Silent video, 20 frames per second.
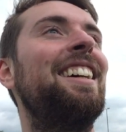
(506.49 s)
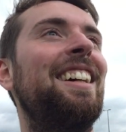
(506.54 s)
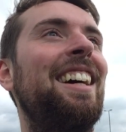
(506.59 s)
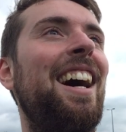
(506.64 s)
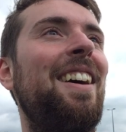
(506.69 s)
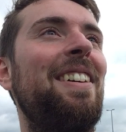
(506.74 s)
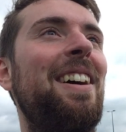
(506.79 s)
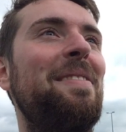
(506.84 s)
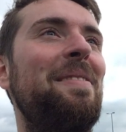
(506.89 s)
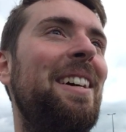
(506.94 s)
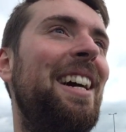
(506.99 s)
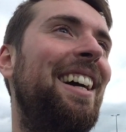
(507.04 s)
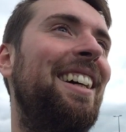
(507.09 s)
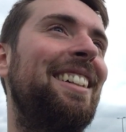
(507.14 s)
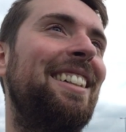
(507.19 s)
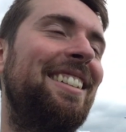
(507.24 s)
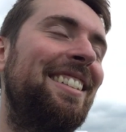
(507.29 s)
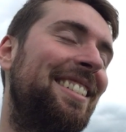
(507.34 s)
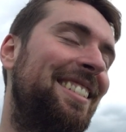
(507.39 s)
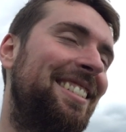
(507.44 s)
How are you, mate?
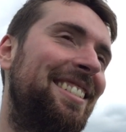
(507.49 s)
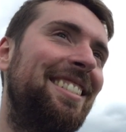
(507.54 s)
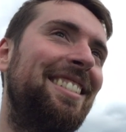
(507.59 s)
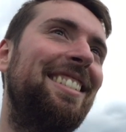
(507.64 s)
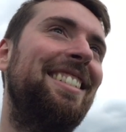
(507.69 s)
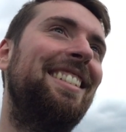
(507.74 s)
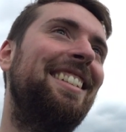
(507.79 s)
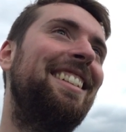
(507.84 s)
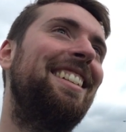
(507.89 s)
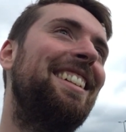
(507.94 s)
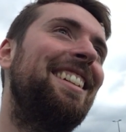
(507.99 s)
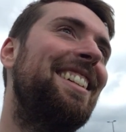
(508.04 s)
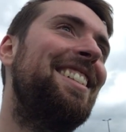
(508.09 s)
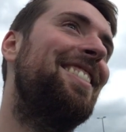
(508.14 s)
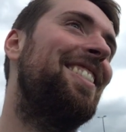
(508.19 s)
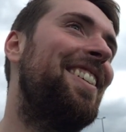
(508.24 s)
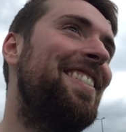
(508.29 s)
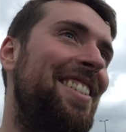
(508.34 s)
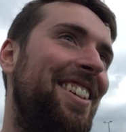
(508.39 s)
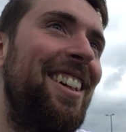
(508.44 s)

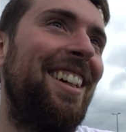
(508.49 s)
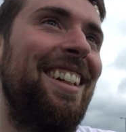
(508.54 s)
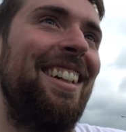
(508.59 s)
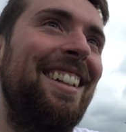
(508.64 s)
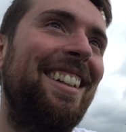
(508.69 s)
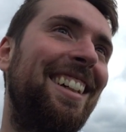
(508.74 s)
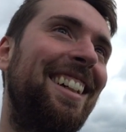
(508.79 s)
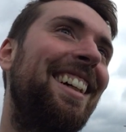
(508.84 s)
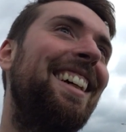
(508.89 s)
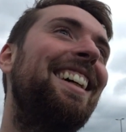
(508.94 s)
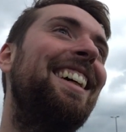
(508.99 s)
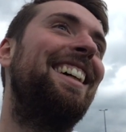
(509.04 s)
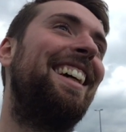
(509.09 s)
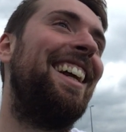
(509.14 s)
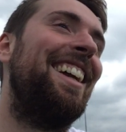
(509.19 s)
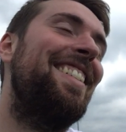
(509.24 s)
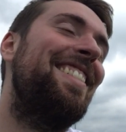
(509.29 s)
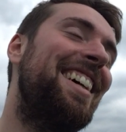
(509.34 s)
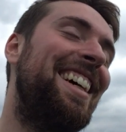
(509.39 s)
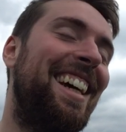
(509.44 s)
What have you got? Get
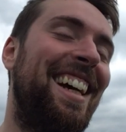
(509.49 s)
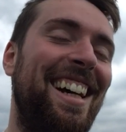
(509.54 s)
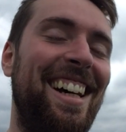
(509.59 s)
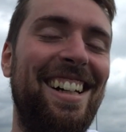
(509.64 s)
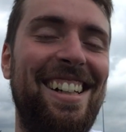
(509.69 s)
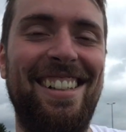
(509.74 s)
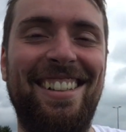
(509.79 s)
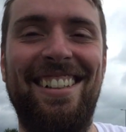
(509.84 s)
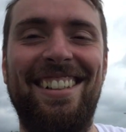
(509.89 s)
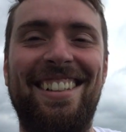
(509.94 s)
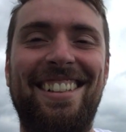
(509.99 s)
over here.